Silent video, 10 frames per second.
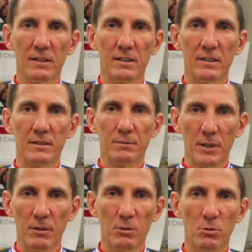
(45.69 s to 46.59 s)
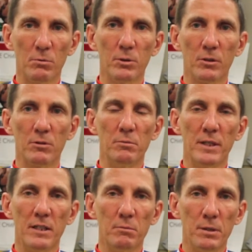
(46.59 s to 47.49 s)
Uh, Eric Wahlberg, who
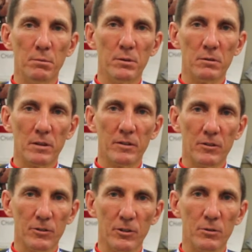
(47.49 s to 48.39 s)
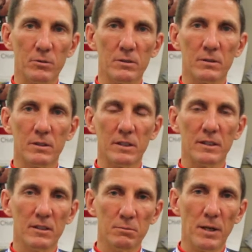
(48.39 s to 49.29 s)
many of the people around here know, uh,
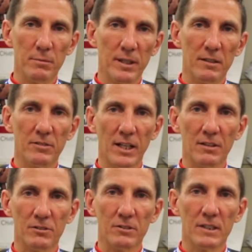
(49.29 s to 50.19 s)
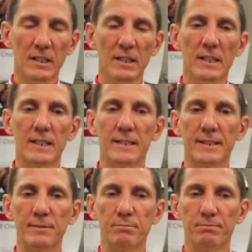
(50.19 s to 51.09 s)
his mom died of cancer.
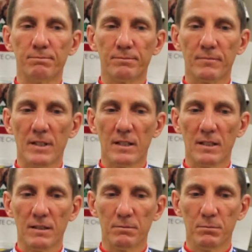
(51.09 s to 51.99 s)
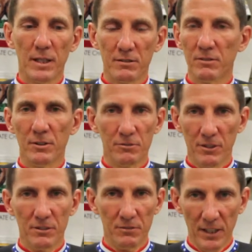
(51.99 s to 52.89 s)
Um, uh, lots of other
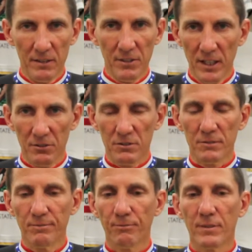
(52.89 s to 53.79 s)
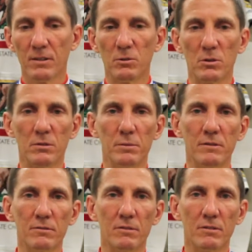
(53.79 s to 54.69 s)
friends have died of cancer or have
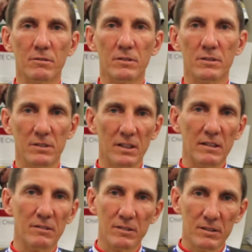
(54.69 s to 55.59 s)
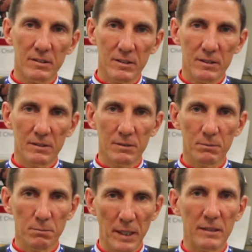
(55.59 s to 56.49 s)
been sickened
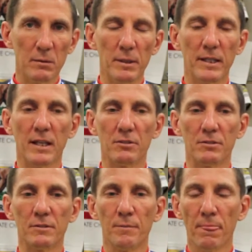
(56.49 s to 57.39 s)
badly by cancer.